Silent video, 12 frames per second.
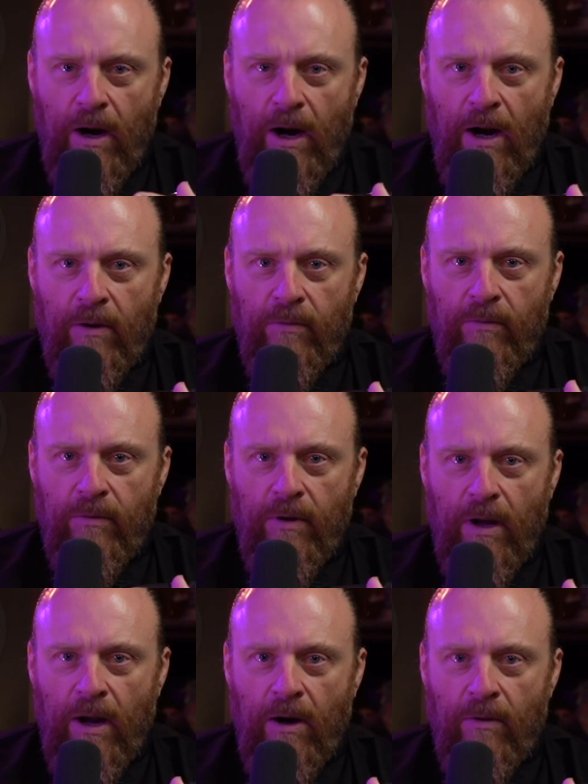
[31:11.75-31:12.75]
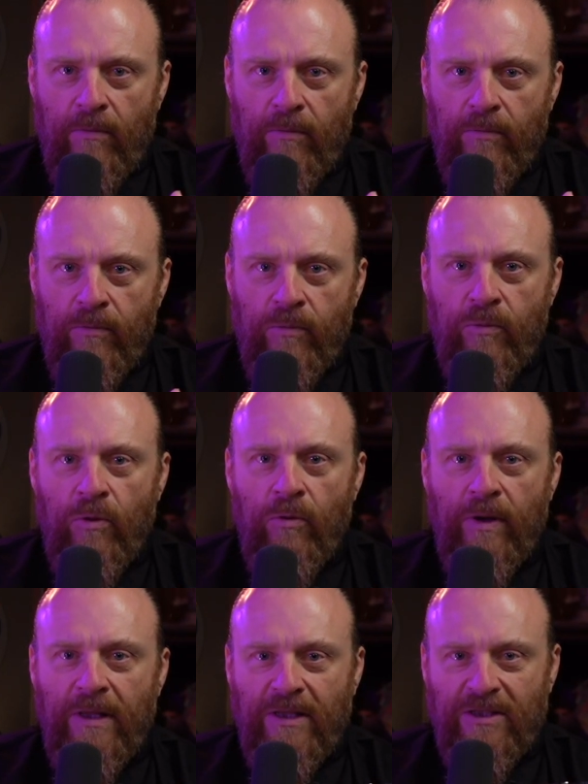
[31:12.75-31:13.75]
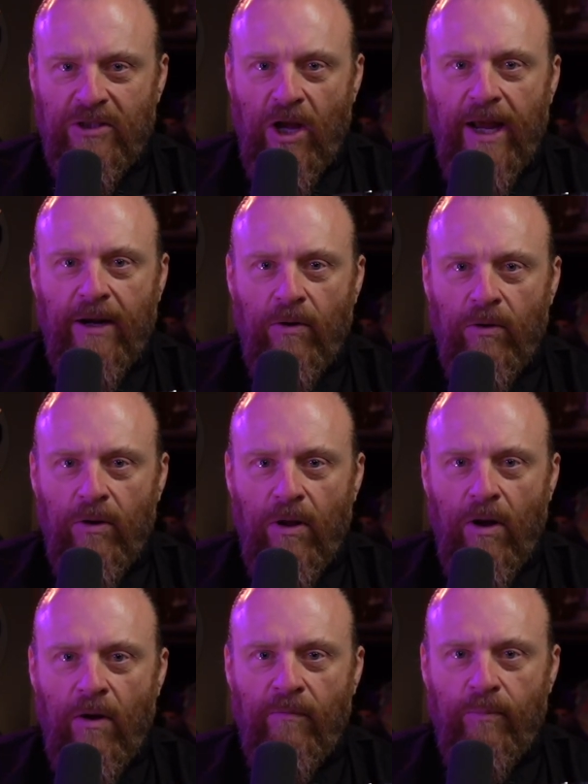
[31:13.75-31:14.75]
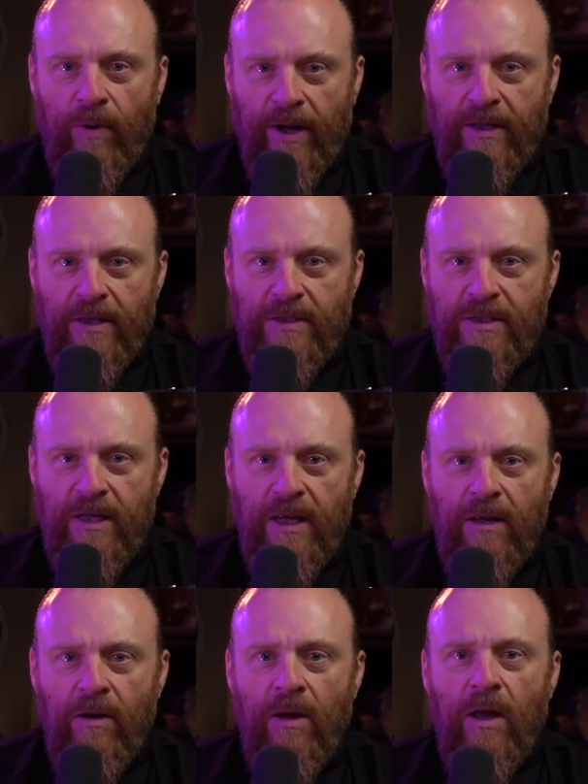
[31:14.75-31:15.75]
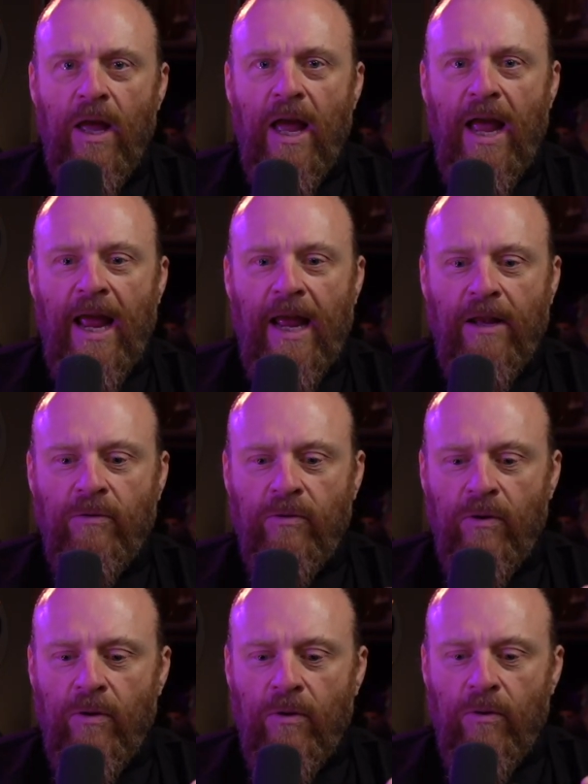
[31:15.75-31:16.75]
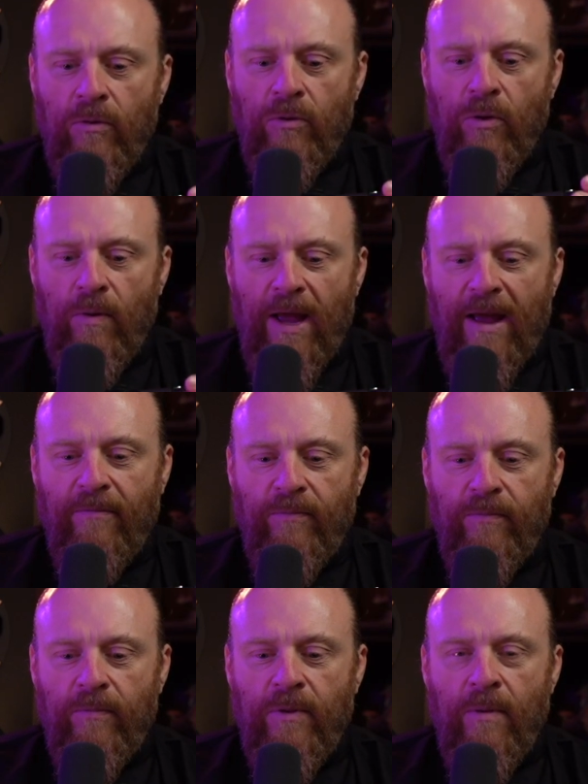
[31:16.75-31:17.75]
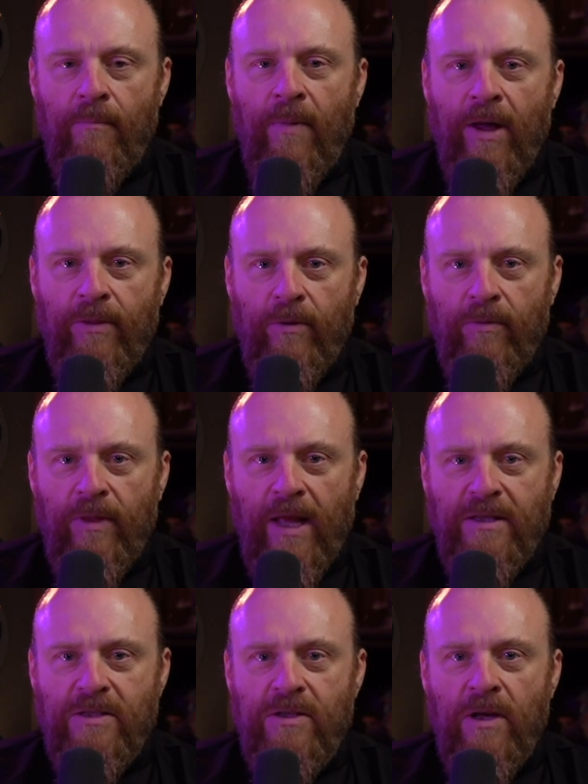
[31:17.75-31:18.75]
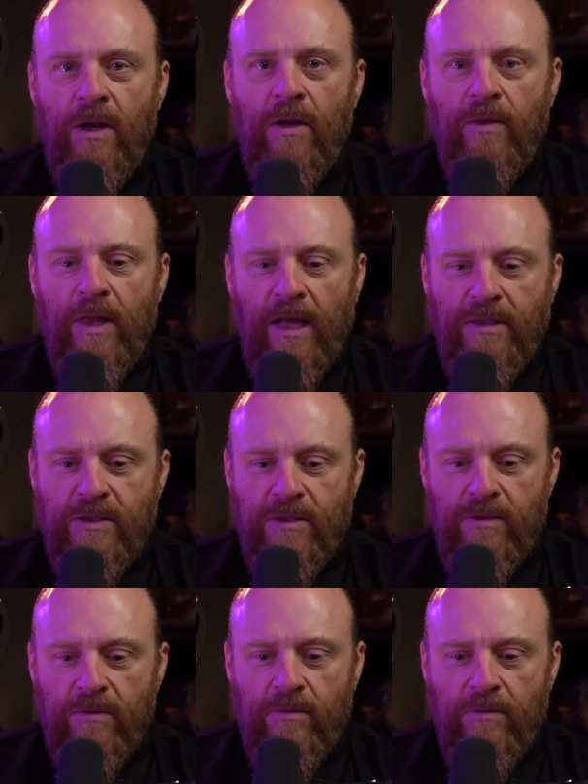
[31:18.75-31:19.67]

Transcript: are are during the cycle of pregnancy and you have the mother that's that's